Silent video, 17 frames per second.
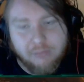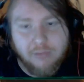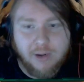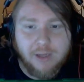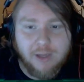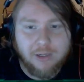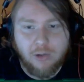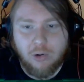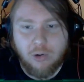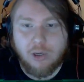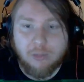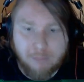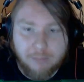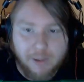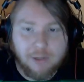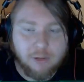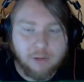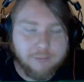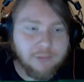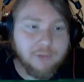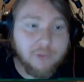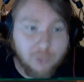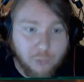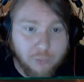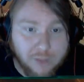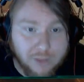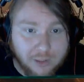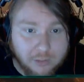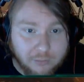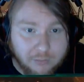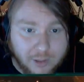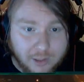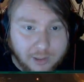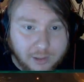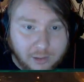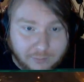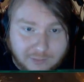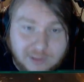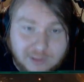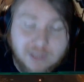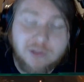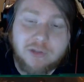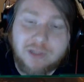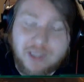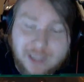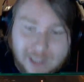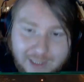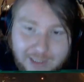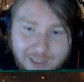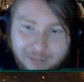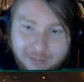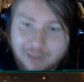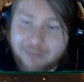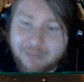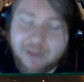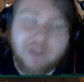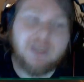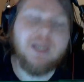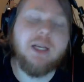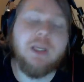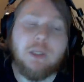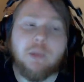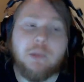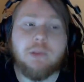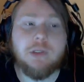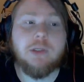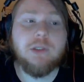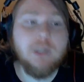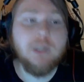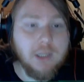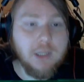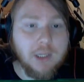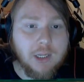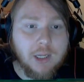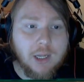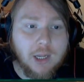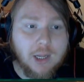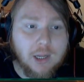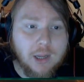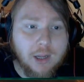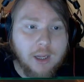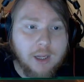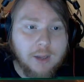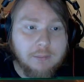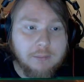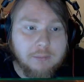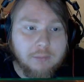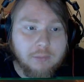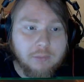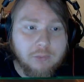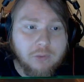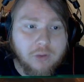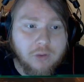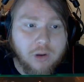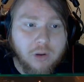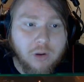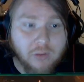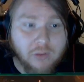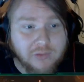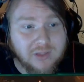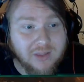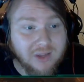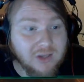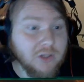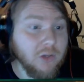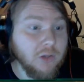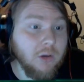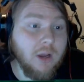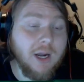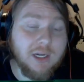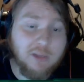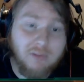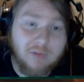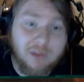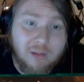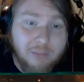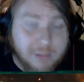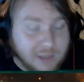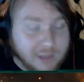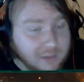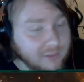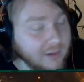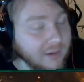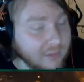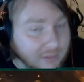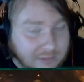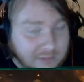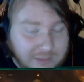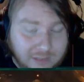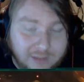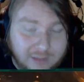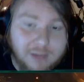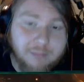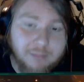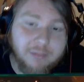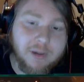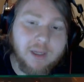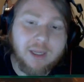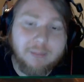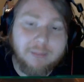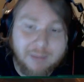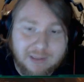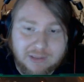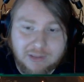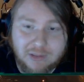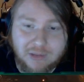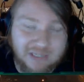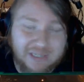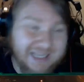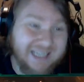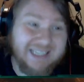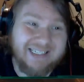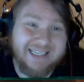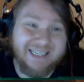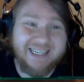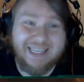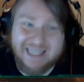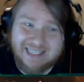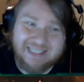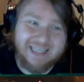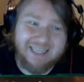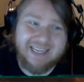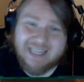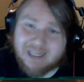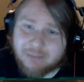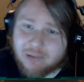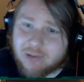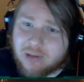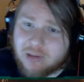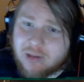Ray or comparable to Death Ray. Obviously it doesn't kill it, but it makes it kind of useless. So obviously they can still activate the ability and things like that, but it makes it so it's easily killable,